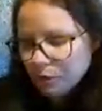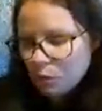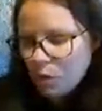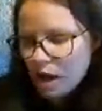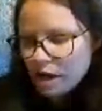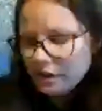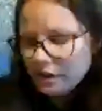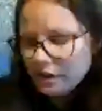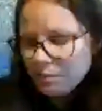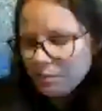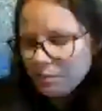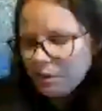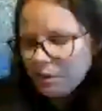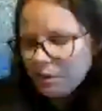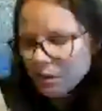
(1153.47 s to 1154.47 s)
wired up
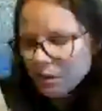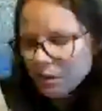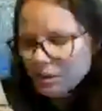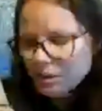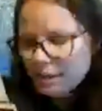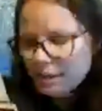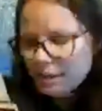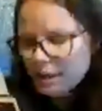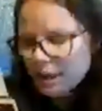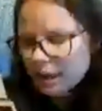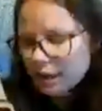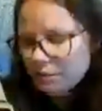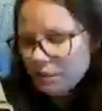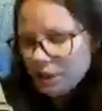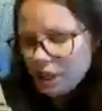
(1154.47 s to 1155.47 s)
with the world's state-of-the-art
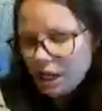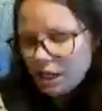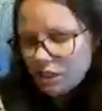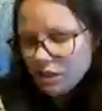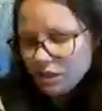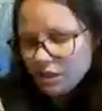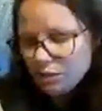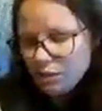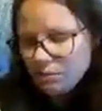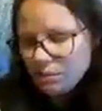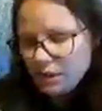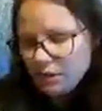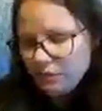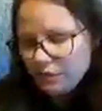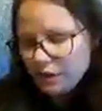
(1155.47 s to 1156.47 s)
communications
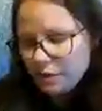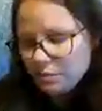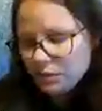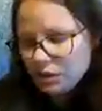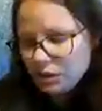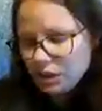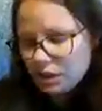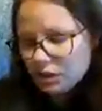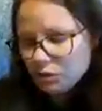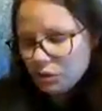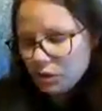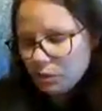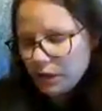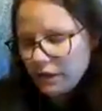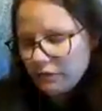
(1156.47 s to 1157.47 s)
equipment from
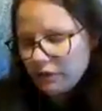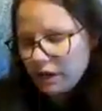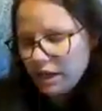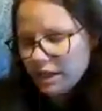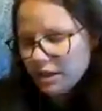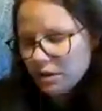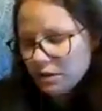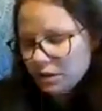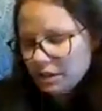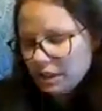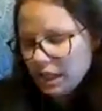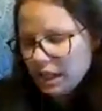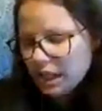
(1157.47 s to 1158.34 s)
shortwave radios